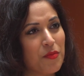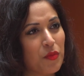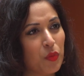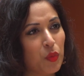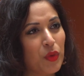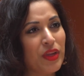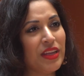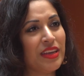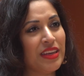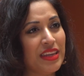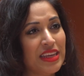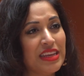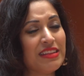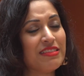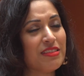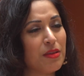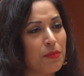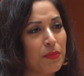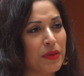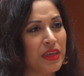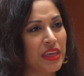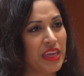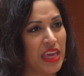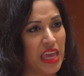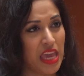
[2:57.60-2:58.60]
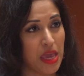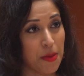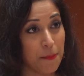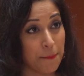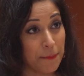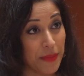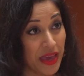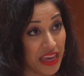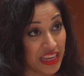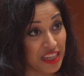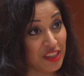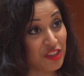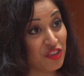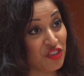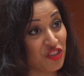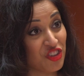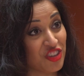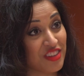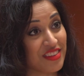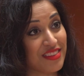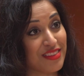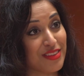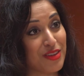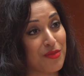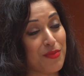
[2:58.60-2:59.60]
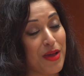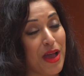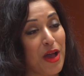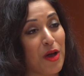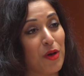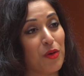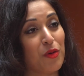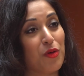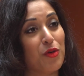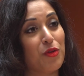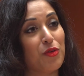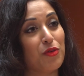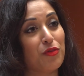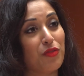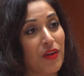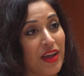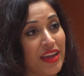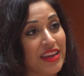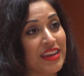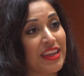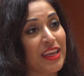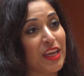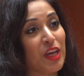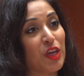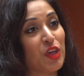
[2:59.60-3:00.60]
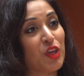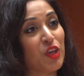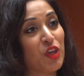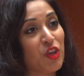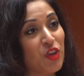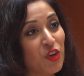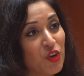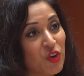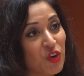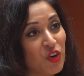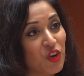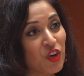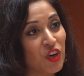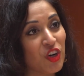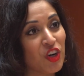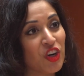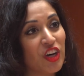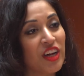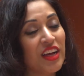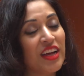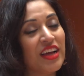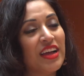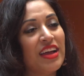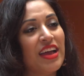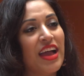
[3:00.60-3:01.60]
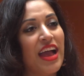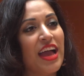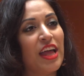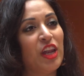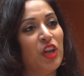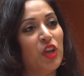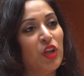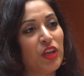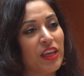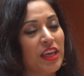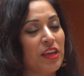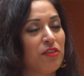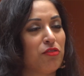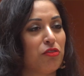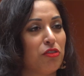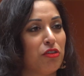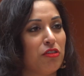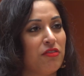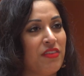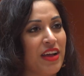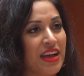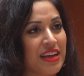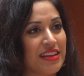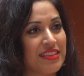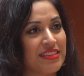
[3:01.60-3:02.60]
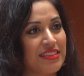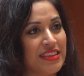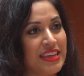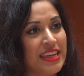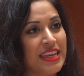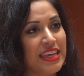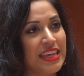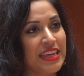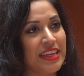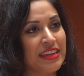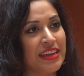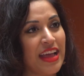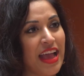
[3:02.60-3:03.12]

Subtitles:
We need to be impatient about finding a cure and looking for a vaccine.